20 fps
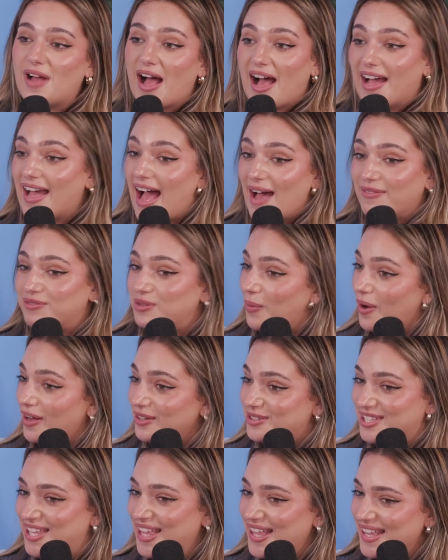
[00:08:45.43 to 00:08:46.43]
I have to watch
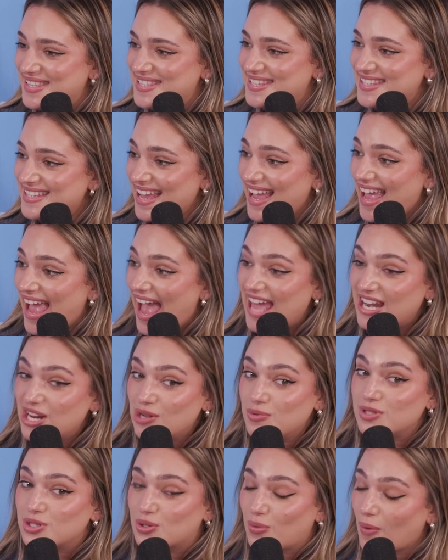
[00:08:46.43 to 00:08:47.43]
this. And
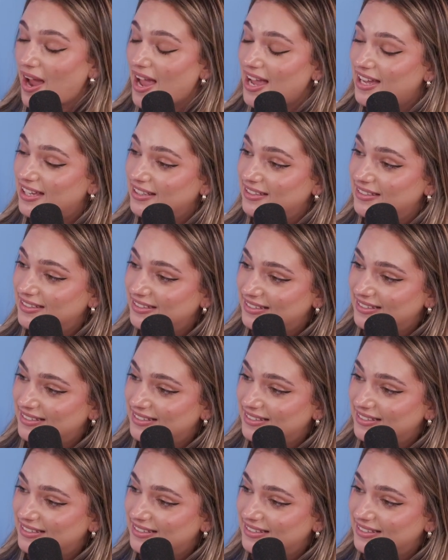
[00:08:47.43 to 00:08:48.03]
it was great.